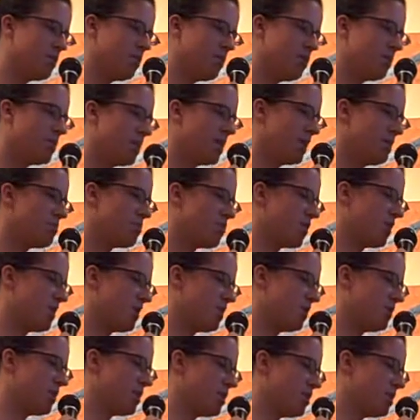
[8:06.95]
You keep
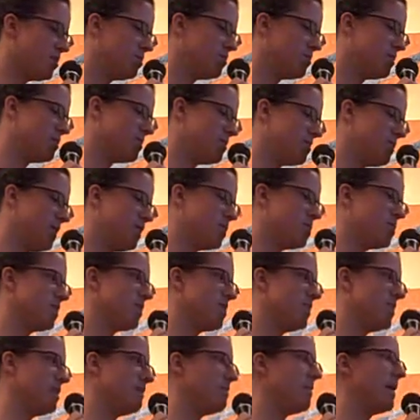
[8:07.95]
trying to include this feature
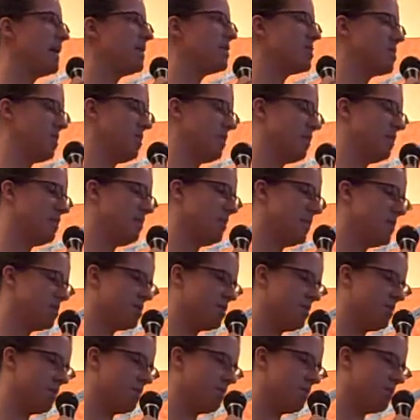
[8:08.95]
in the imaginary
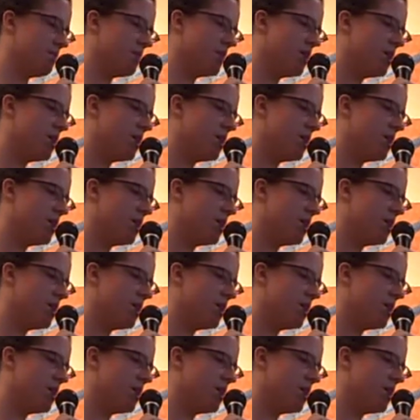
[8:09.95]
museum,